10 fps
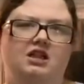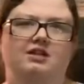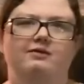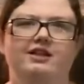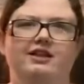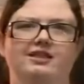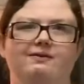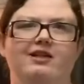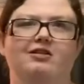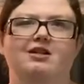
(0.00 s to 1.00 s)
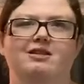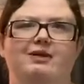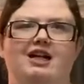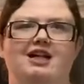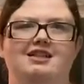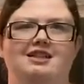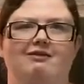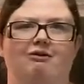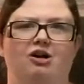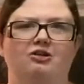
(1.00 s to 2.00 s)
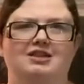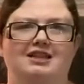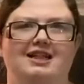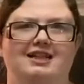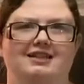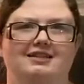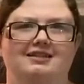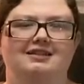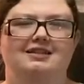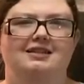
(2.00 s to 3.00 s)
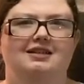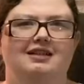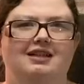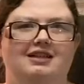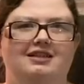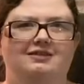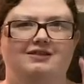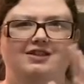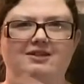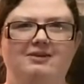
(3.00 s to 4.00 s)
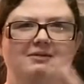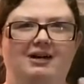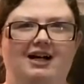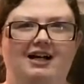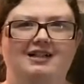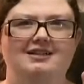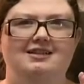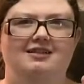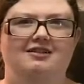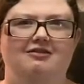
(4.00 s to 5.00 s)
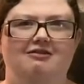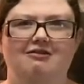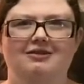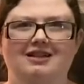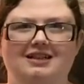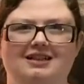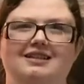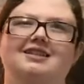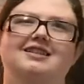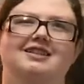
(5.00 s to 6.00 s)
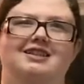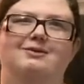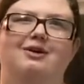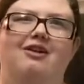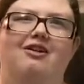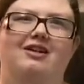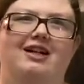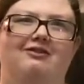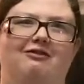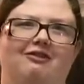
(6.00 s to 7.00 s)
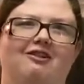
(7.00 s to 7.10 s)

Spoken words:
Because when you cook spinach, it wilts and it goes from 2 big bites to a small handful.